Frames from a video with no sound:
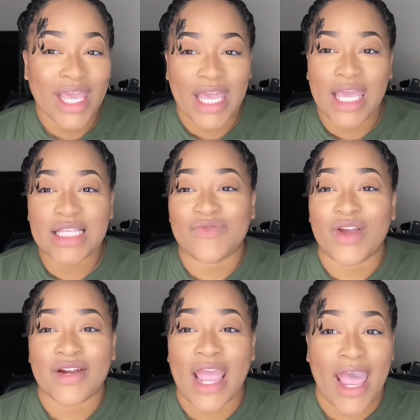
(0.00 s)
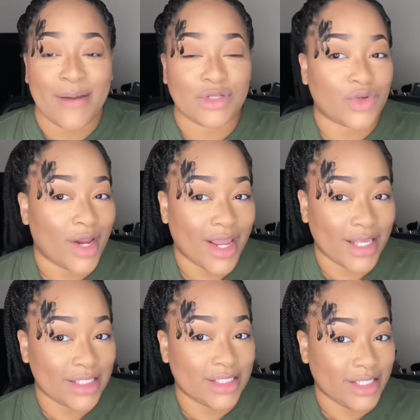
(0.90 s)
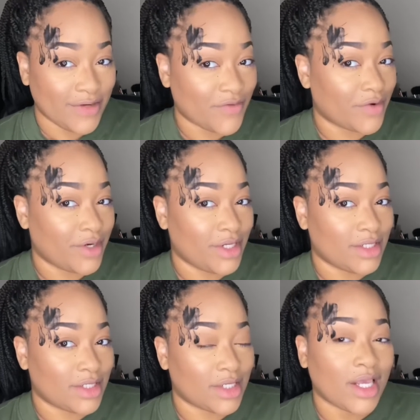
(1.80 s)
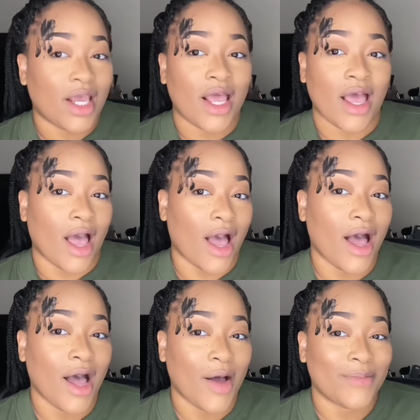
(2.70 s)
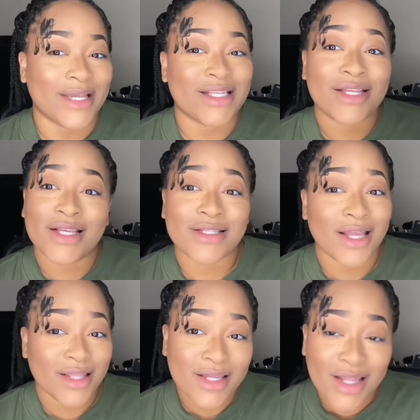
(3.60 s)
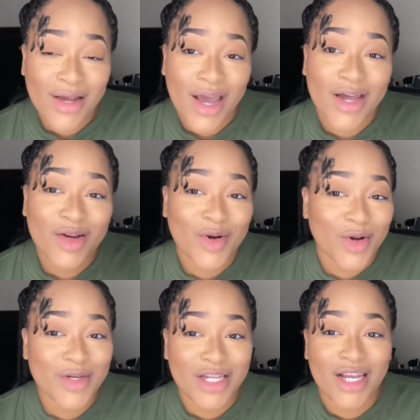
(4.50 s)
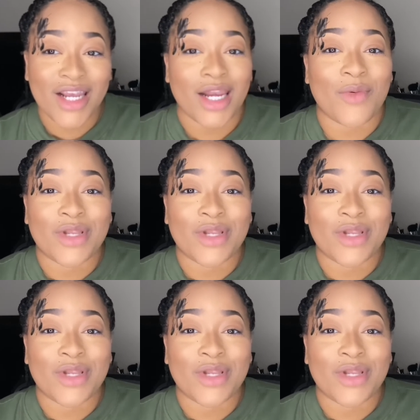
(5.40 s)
It's very abstract, it's different. It does not look like how the girl did, and I will